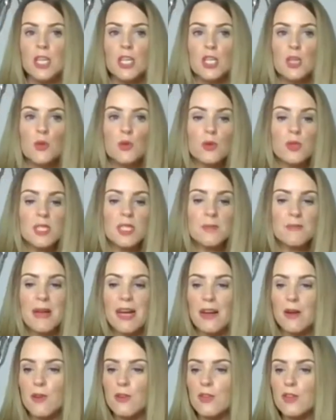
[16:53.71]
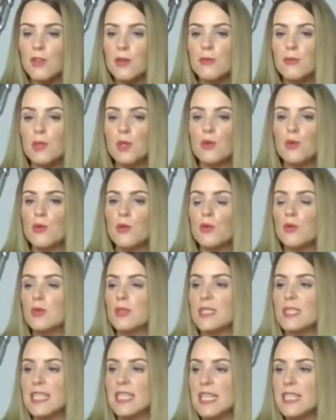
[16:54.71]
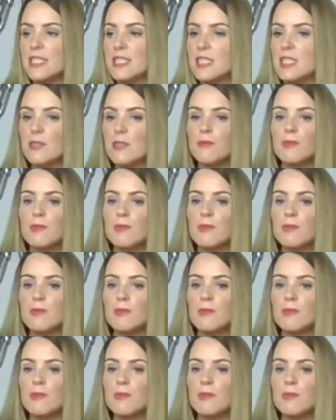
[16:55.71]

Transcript: You'll smell them, you'll sense them,